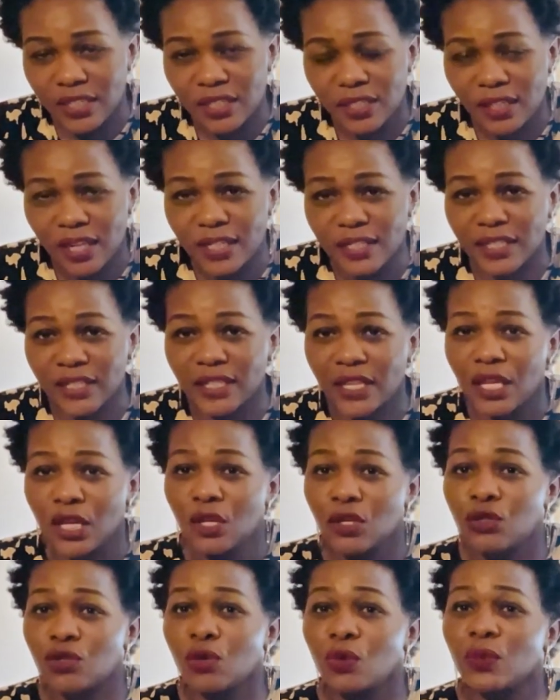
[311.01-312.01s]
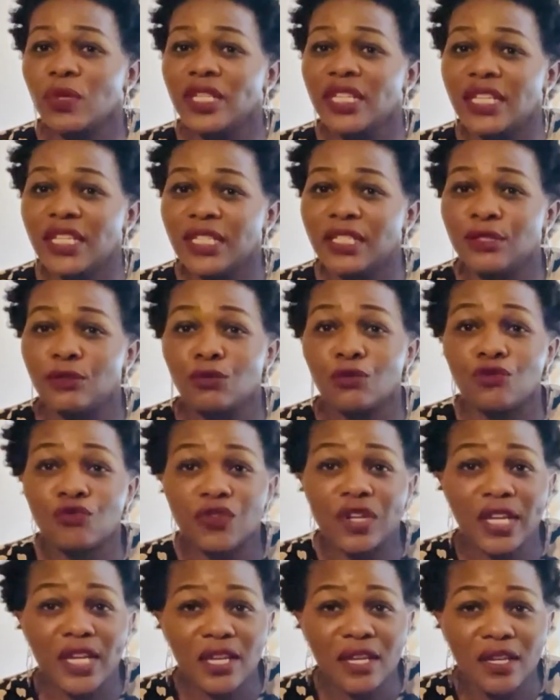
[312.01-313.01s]
And so we need to
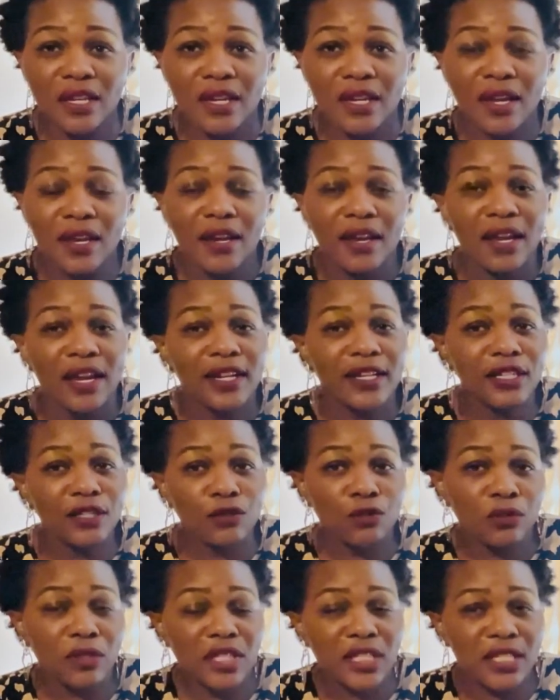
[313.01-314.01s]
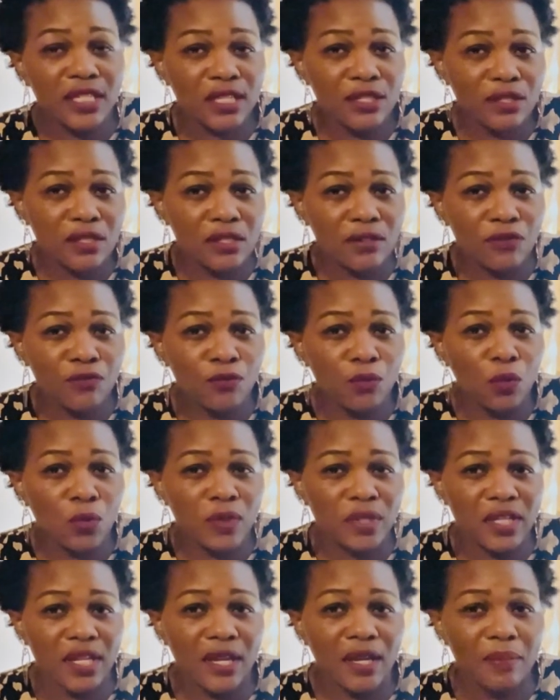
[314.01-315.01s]
drink at least 2 liters of
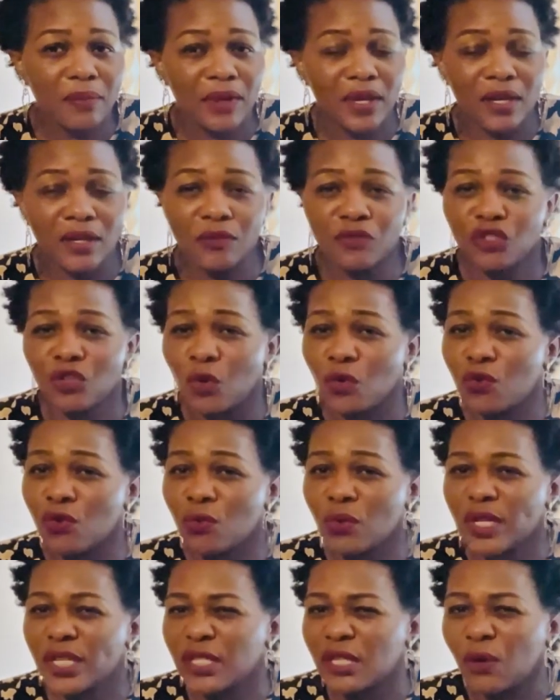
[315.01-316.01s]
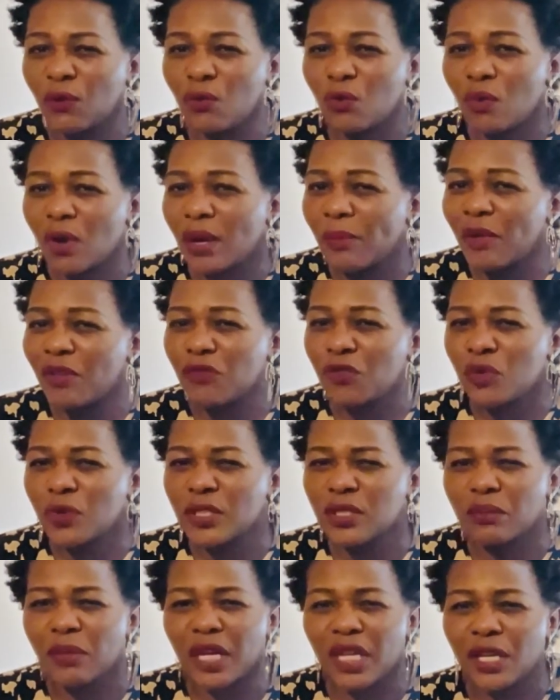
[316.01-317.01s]
water, but zvaunokwanisa kumwa ma-fluids,
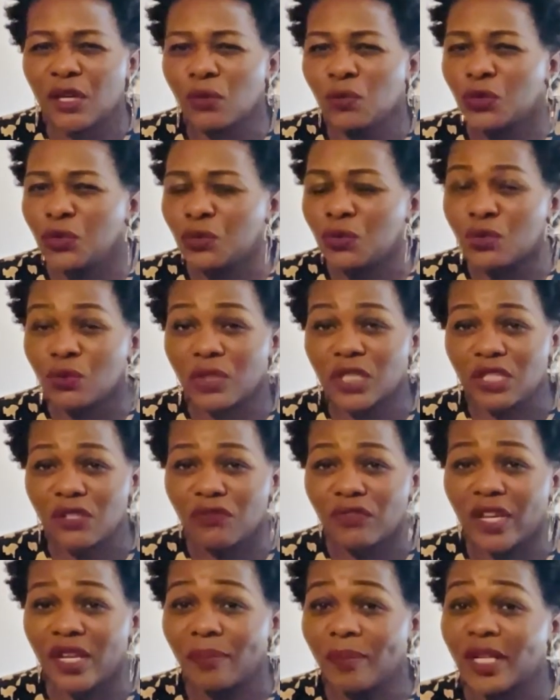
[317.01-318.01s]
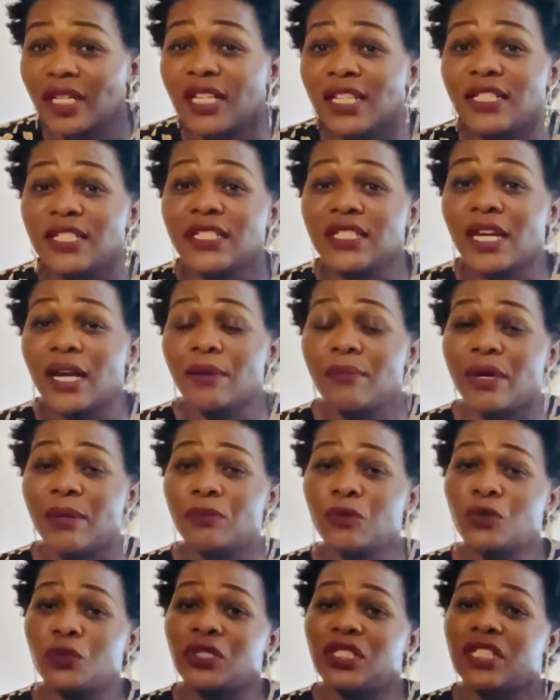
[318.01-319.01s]
mahewu juice, whatever, but let it come up
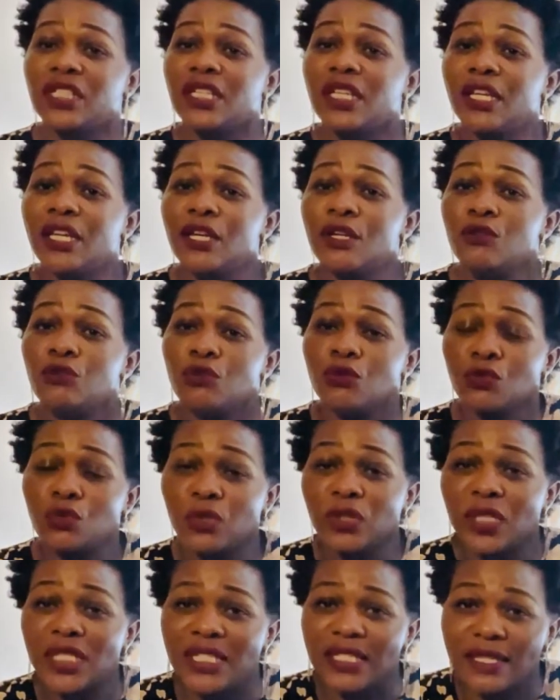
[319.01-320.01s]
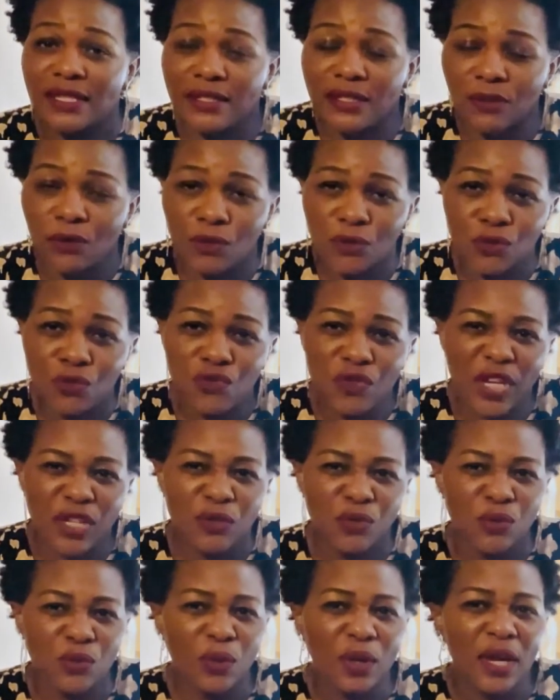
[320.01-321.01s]
to 2 liters. And also try
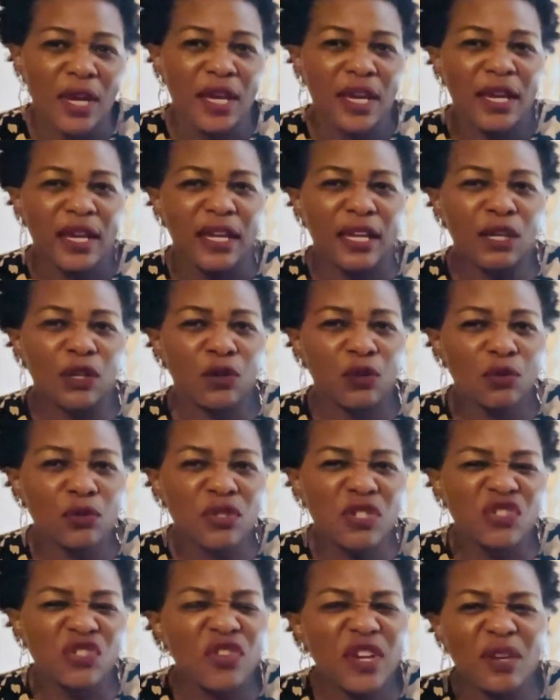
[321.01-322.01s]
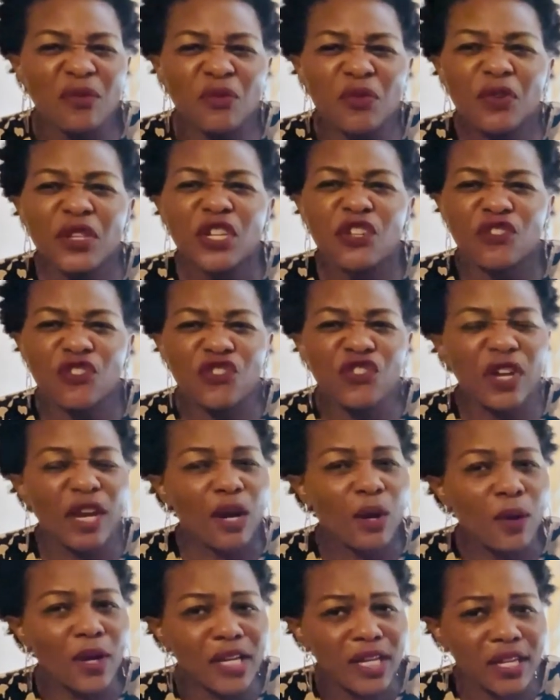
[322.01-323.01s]
to include, kune zvinhu
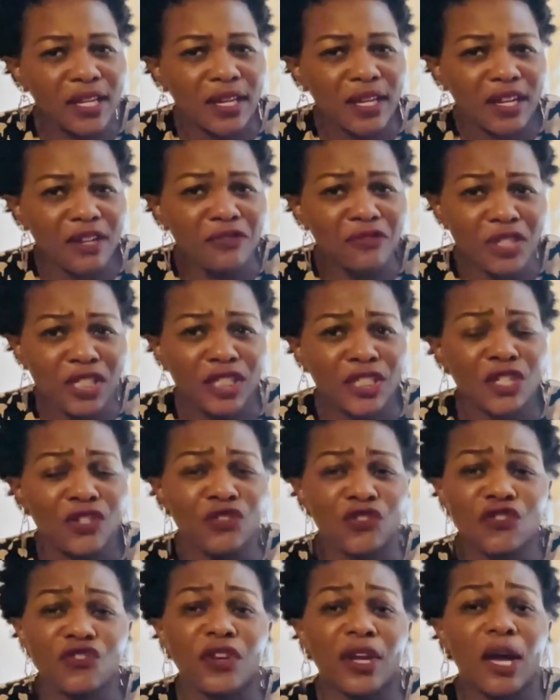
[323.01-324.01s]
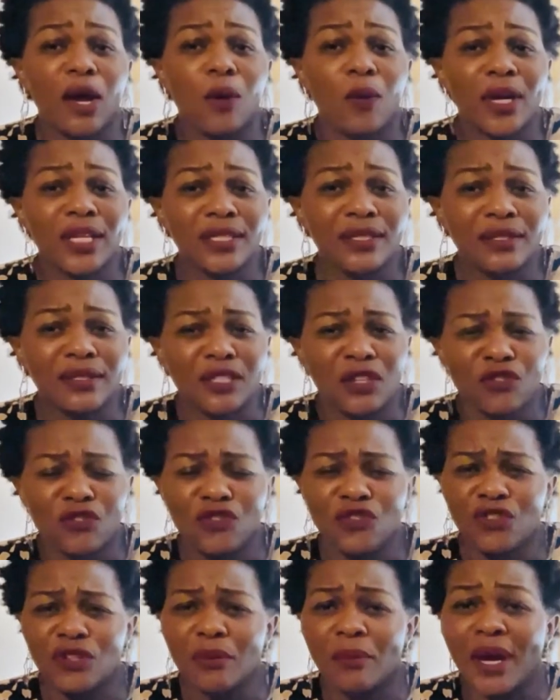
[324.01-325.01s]
zvakawanda, rafeji ine zvinhu zvakawandisa, zvinhu
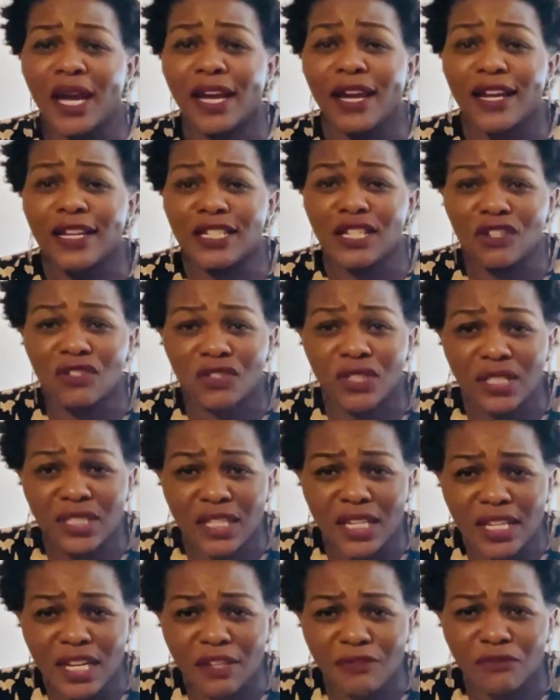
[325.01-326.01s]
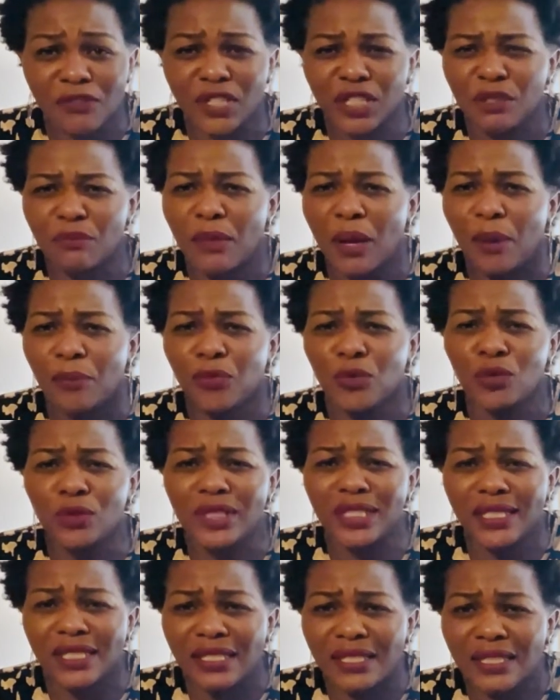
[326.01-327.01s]
zvine makanda zvese rafeji,
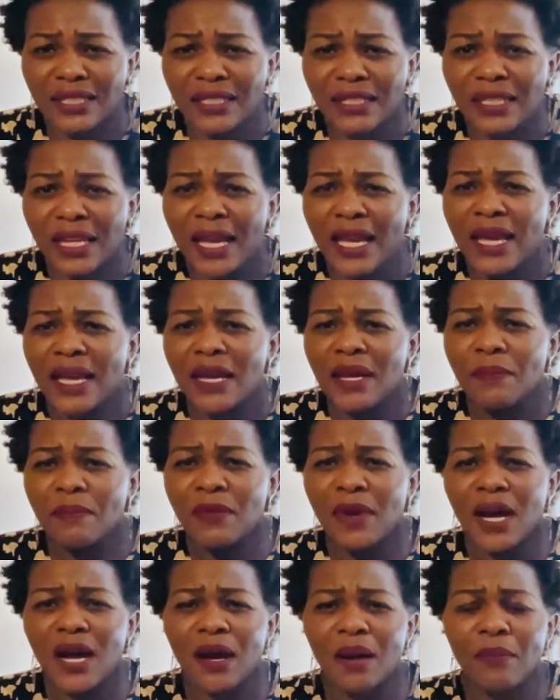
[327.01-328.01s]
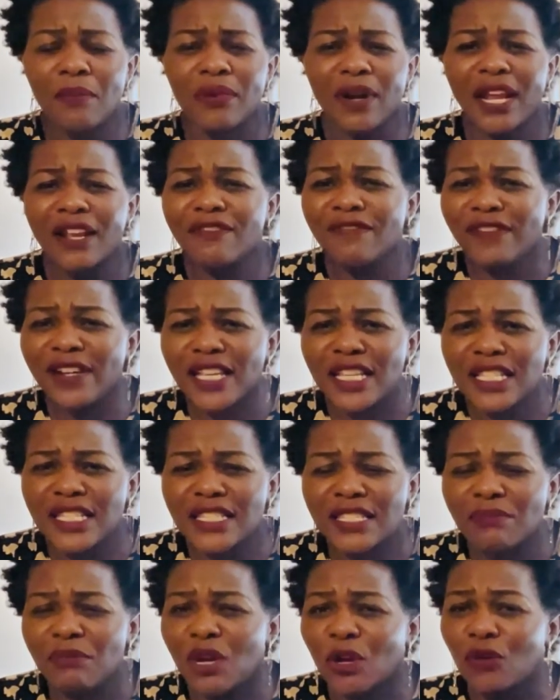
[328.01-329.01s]
maputi, ma-bran flakes,
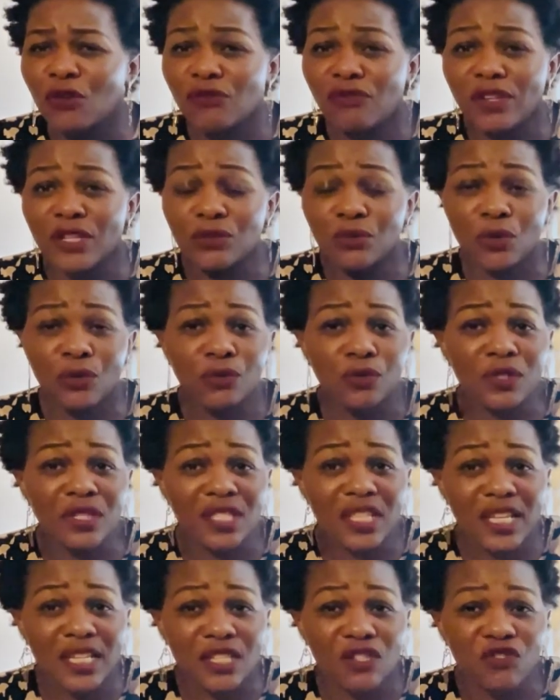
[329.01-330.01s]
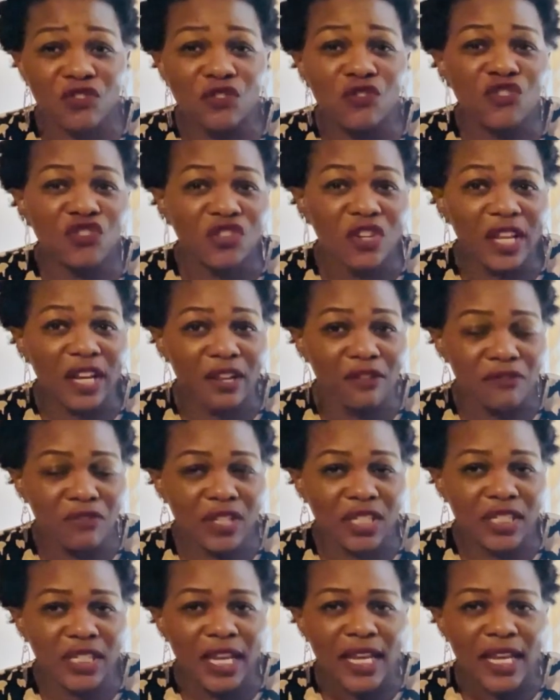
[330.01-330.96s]
ma-cornflakes, all those things, zvinhu zvine rafeji.